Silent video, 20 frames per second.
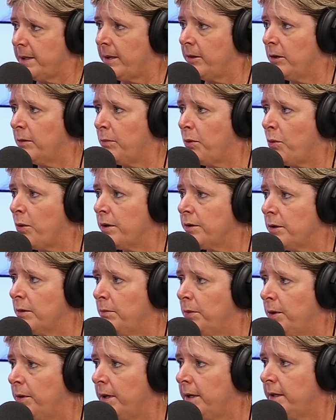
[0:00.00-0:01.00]
Standard and Poor's or
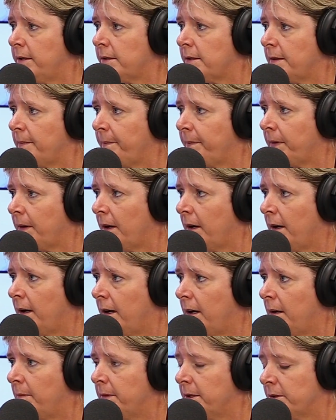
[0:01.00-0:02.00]
Moody's.
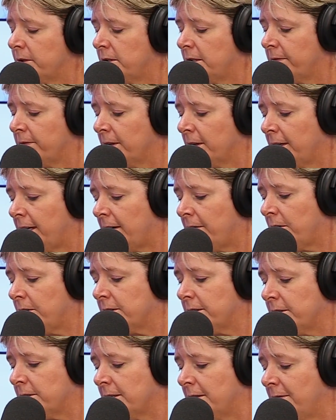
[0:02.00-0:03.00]
Um, there's different
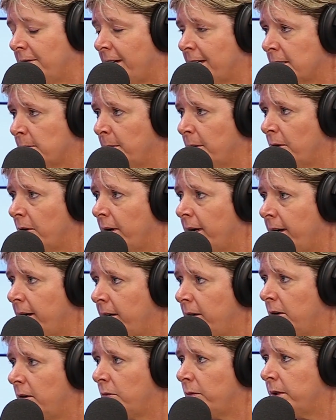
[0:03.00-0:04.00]
levels. There's investment
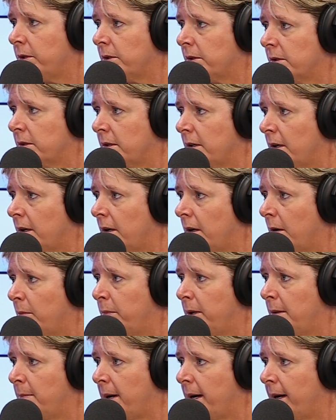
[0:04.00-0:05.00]
grade, which is a, a B